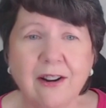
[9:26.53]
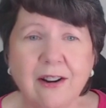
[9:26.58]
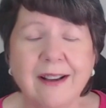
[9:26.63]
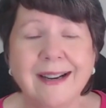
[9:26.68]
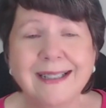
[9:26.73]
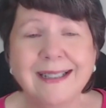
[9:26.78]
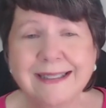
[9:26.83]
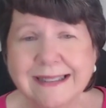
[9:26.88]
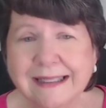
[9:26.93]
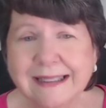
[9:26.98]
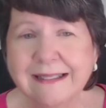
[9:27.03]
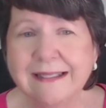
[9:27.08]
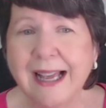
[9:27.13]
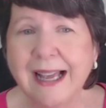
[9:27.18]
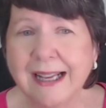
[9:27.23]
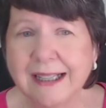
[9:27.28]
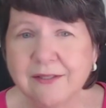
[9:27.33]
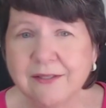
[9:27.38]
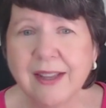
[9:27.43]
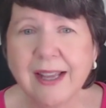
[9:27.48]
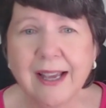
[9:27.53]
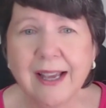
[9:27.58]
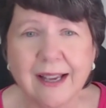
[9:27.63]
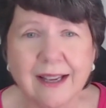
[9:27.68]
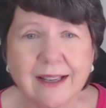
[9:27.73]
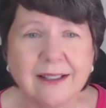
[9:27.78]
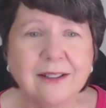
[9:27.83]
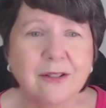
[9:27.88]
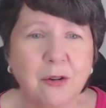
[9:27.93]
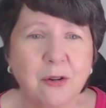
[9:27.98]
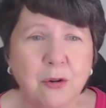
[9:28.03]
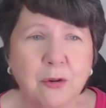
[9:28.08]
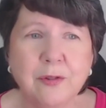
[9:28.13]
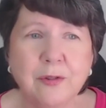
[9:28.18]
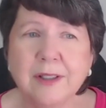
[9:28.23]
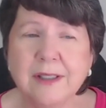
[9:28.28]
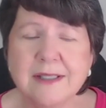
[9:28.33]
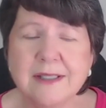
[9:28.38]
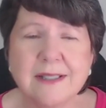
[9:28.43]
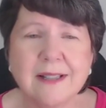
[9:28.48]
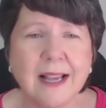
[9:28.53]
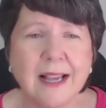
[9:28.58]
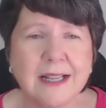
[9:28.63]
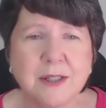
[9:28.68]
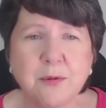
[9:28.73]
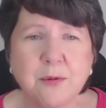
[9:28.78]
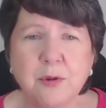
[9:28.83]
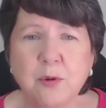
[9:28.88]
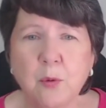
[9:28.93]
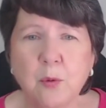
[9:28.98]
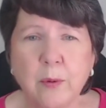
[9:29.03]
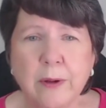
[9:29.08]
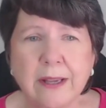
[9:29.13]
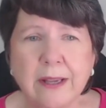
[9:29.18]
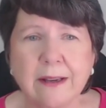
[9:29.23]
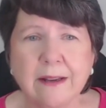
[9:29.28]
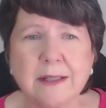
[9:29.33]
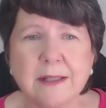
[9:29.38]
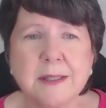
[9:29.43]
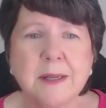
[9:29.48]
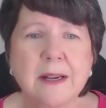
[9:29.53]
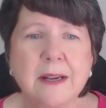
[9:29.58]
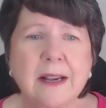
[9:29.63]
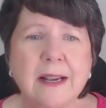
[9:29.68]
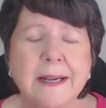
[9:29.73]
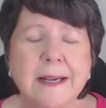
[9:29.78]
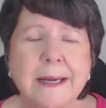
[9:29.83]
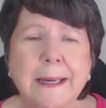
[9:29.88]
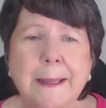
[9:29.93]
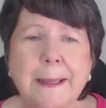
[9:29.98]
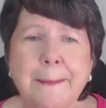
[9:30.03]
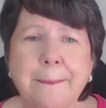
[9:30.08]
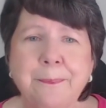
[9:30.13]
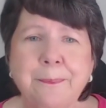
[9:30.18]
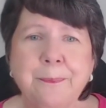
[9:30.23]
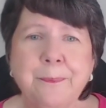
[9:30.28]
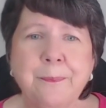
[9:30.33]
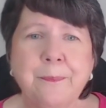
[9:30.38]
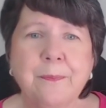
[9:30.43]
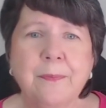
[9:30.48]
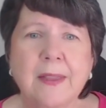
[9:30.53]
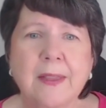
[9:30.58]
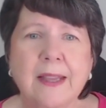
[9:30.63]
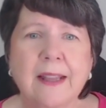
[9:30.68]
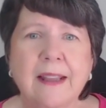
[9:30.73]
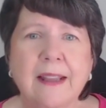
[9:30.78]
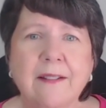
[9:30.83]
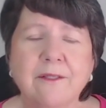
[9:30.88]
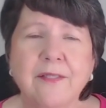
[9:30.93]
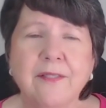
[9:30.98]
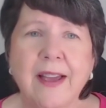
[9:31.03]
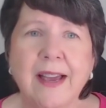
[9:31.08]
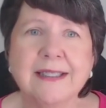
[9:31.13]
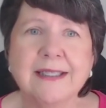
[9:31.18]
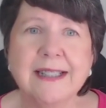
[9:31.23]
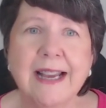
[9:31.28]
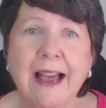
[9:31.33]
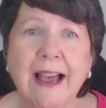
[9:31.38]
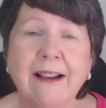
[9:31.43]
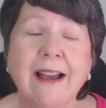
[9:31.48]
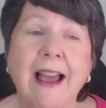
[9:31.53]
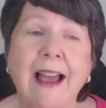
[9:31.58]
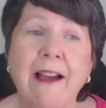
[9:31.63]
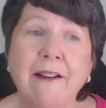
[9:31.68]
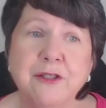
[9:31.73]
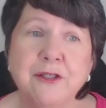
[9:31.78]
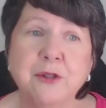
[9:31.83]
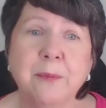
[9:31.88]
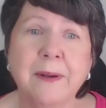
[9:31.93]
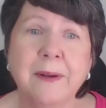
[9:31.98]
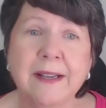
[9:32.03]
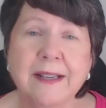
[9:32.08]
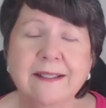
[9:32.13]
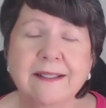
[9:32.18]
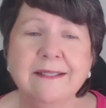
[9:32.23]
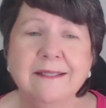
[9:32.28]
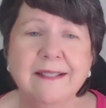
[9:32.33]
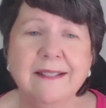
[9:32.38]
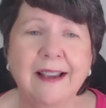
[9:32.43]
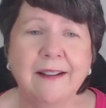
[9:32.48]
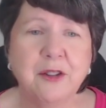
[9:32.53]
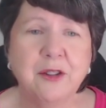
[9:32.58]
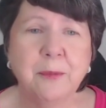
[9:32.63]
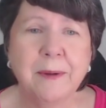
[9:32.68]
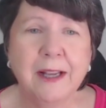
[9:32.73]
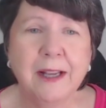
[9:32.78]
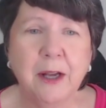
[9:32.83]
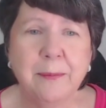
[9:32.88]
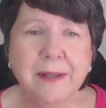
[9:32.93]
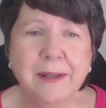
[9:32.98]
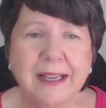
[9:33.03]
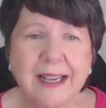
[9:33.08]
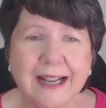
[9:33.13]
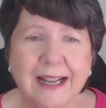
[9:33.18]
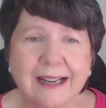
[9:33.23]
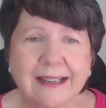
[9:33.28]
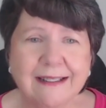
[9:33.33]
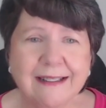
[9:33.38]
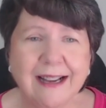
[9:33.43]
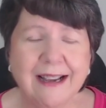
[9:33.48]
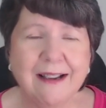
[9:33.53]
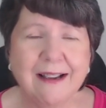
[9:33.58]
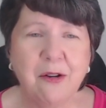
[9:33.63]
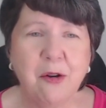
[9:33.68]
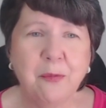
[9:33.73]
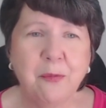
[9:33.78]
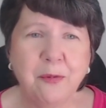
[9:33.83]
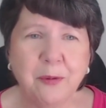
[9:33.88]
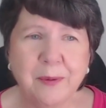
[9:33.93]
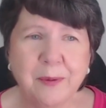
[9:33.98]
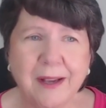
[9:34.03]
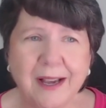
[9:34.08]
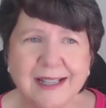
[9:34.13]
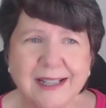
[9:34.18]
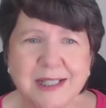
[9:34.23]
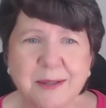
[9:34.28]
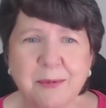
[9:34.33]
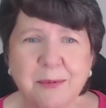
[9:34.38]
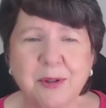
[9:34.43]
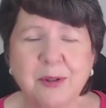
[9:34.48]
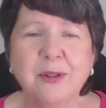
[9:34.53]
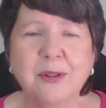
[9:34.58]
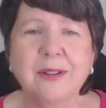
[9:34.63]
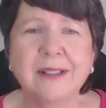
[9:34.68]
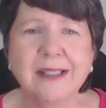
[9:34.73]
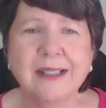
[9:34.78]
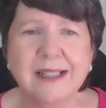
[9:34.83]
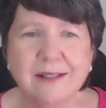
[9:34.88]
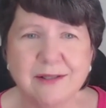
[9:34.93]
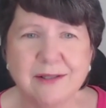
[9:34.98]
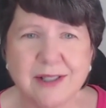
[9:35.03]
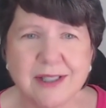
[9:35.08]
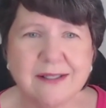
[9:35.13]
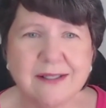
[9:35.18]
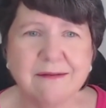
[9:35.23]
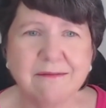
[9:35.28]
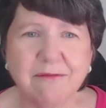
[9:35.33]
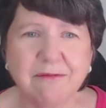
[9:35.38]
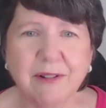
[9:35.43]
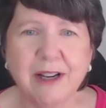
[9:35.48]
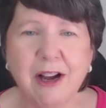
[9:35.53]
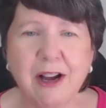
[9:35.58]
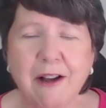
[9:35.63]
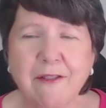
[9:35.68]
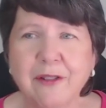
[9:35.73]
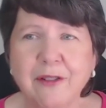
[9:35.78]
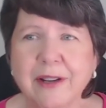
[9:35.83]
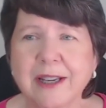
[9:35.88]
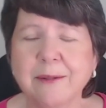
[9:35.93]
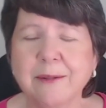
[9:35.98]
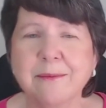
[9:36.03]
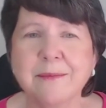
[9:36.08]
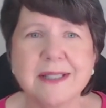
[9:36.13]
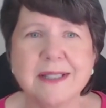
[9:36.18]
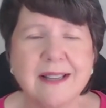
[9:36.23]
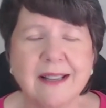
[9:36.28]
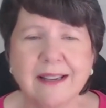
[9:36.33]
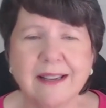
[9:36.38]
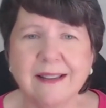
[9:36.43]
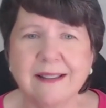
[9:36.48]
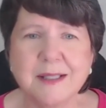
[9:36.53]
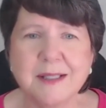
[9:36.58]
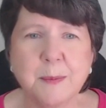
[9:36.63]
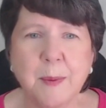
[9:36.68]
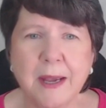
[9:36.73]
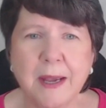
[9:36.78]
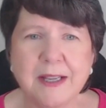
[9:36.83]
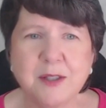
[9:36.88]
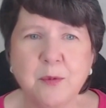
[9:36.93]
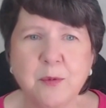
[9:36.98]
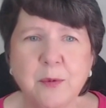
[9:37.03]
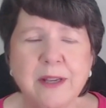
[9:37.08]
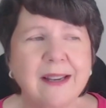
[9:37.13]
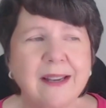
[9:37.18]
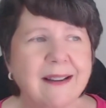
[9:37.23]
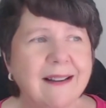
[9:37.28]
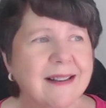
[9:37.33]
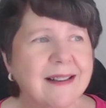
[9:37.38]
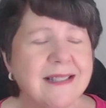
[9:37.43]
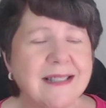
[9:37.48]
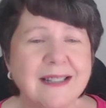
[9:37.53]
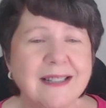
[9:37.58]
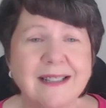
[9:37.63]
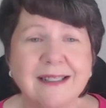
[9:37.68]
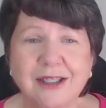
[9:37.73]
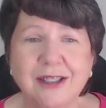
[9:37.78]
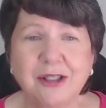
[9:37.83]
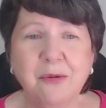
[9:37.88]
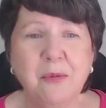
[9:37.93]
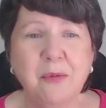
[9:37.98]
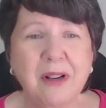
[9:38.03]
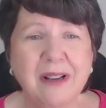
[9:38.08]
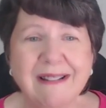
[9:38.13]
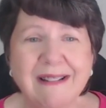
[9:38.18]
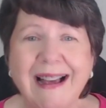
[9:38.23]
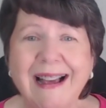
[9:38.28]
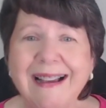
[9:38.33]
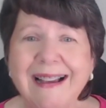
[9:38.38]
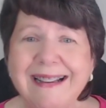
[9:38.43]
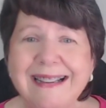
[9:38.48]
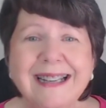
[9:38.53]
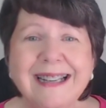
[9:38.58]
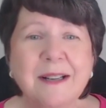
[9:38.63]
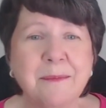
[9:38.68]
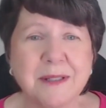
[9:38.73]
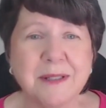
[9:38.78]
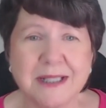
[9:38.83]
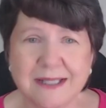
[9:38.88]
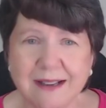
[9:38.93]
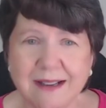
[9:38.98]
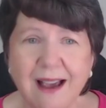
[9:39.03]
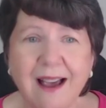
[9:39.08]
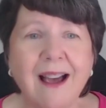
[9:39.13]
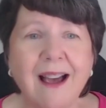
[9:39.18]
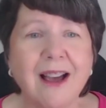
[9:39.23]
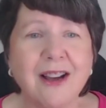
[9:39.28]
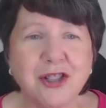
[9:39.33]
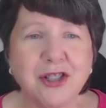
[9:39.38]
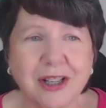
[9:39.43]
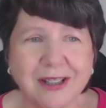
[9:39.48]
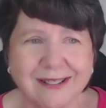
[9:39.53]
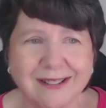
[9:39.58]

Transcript: And I did a lot of that over these last few weeks. In fact, after my hubby got home from the hospital and he's recovering, and was like, this past weekend, I said, you know what, I need a massage.